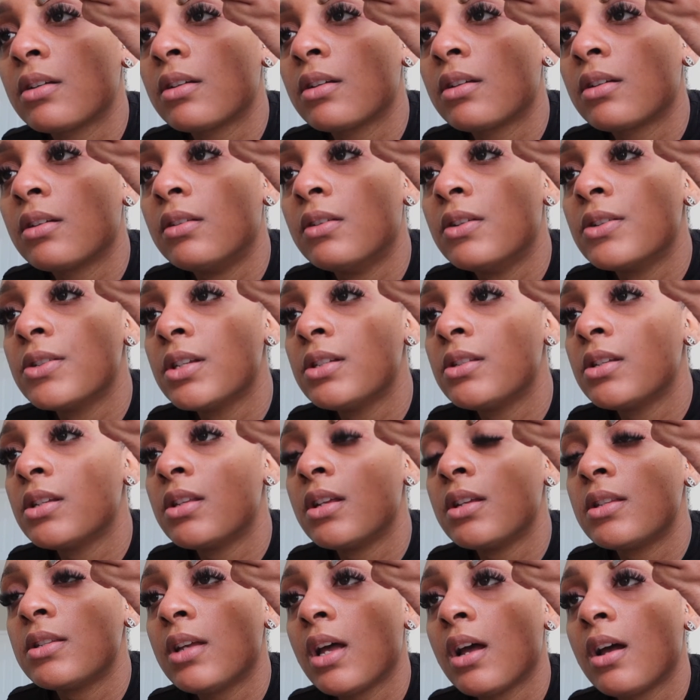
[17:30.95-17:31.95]
closer to
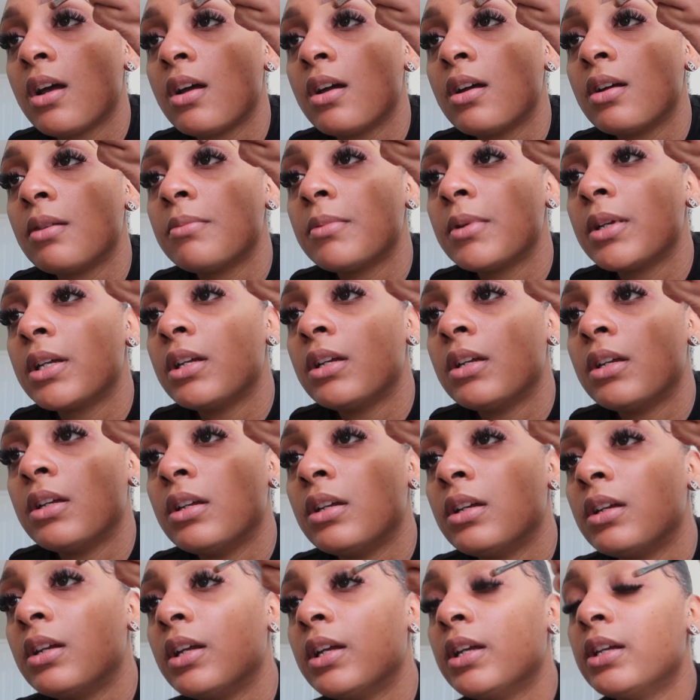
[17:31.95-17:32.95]
the top
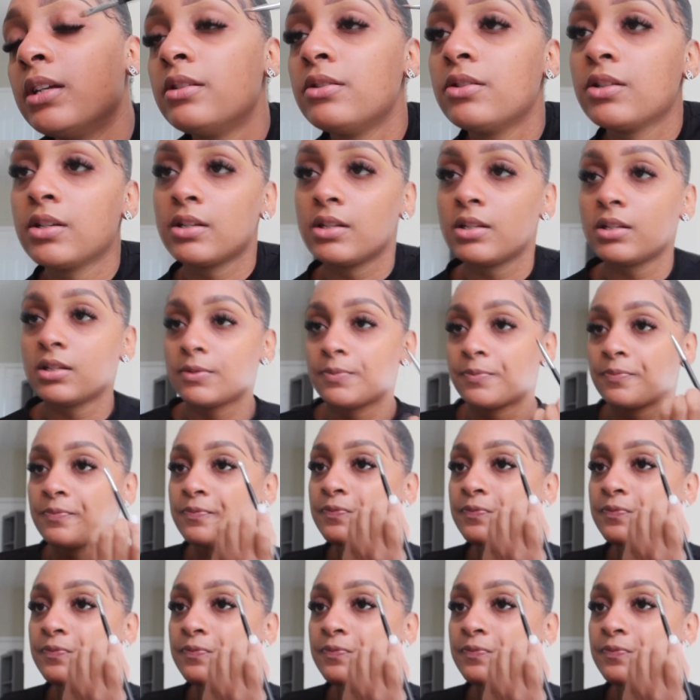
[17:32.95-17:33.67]
and just